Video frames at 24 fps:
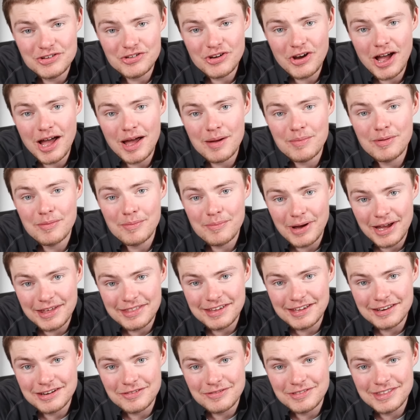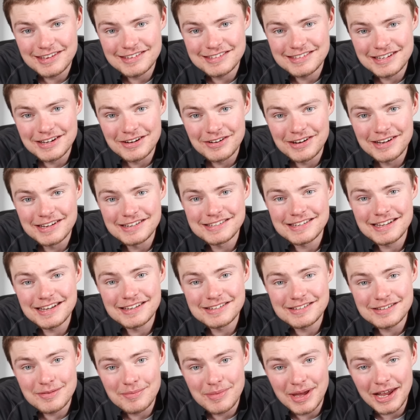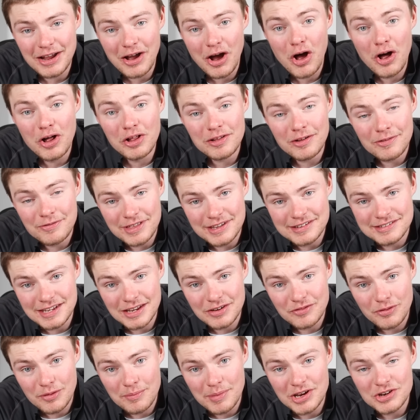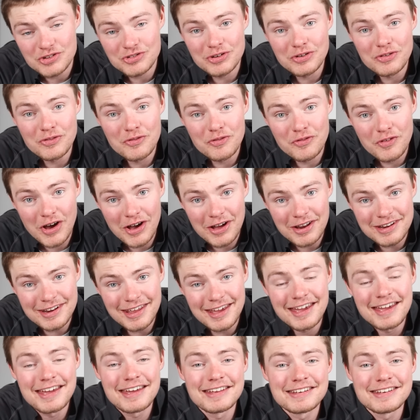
job by the end of this series is to make all of this information fun,